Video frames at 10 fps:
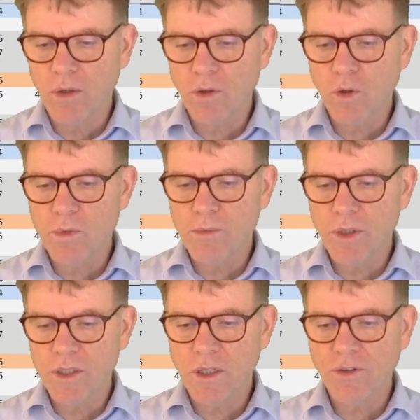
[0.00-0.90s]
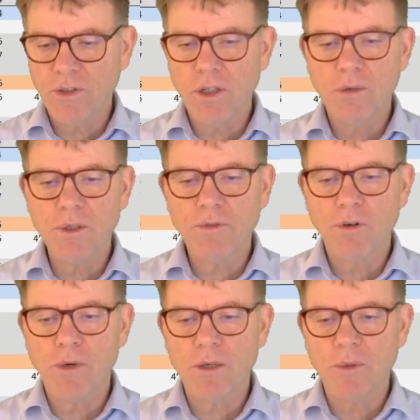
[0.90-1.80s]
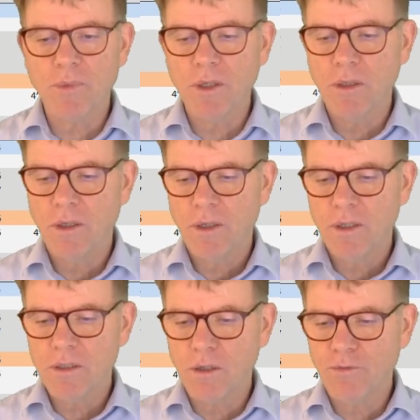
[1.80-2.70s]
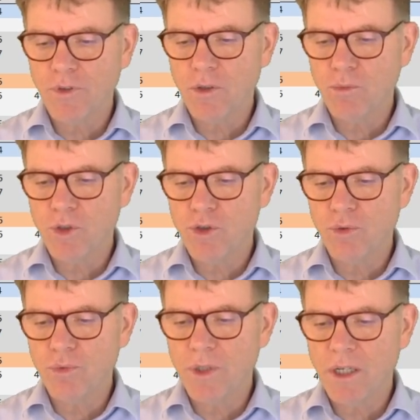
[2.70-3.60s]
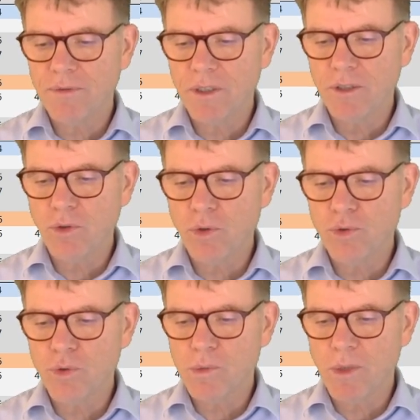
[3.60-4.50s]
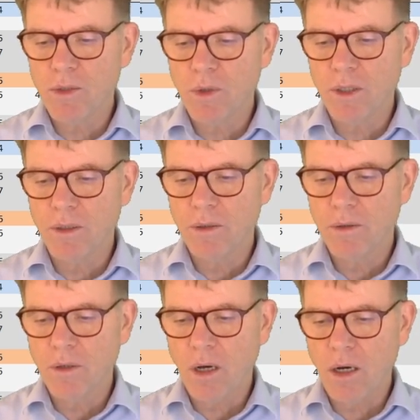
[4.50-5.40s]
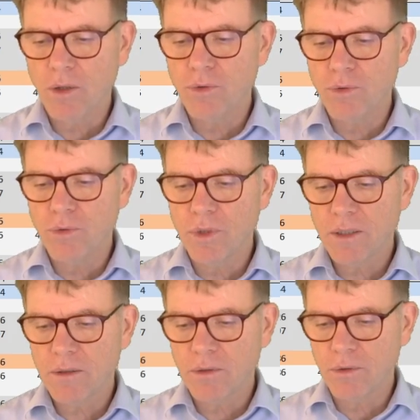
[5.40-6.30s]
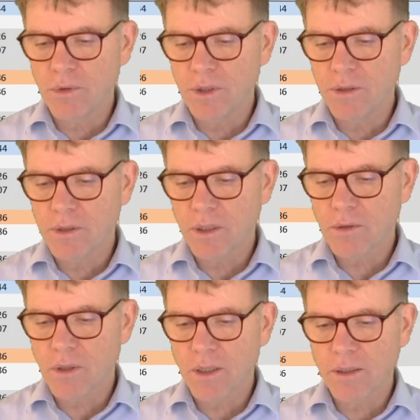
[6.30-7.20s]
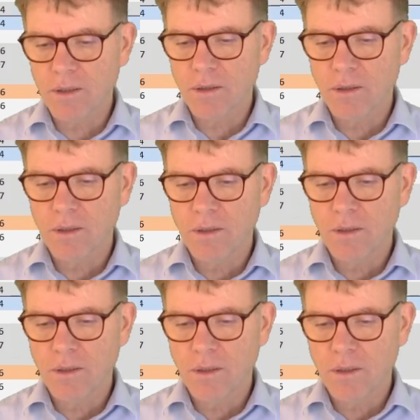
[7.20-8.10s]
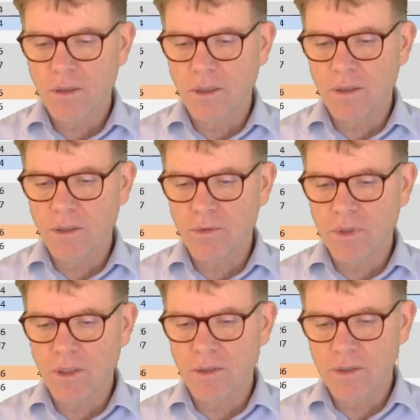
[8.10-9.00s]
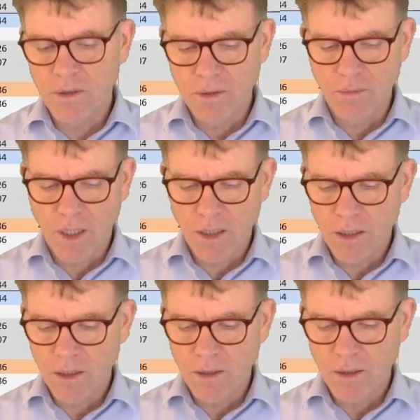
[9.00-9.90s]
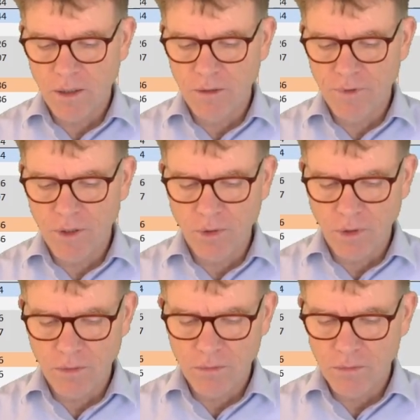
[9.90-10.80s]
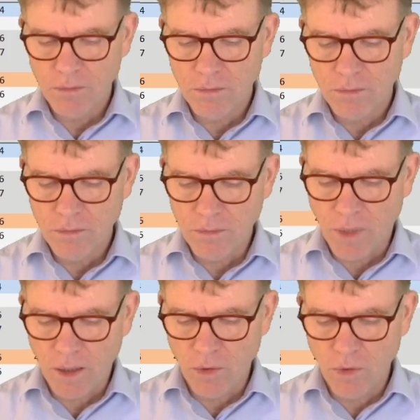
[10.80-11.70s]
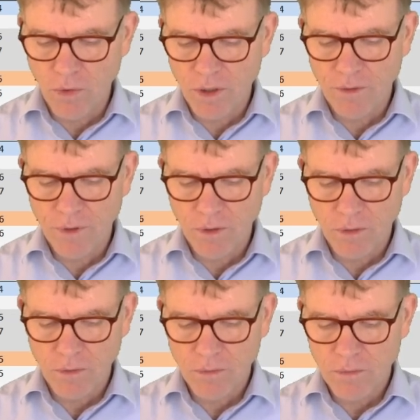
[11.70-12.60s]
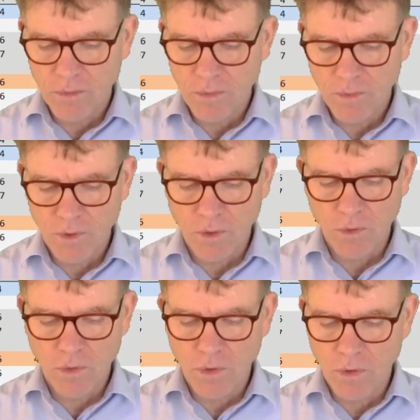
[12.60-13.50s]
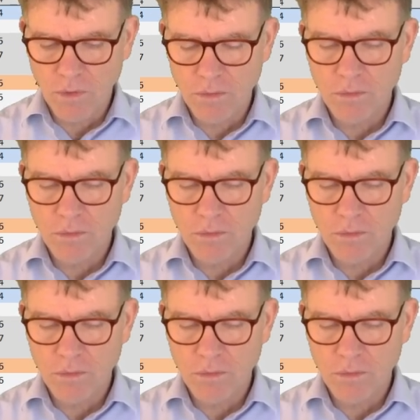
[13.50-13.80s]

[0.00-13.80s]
Local member is nothing coming from IBP, something which you would have introduced manually. How do you do that? You insert a line, and then you say this is my key figure, my local key figure, your local.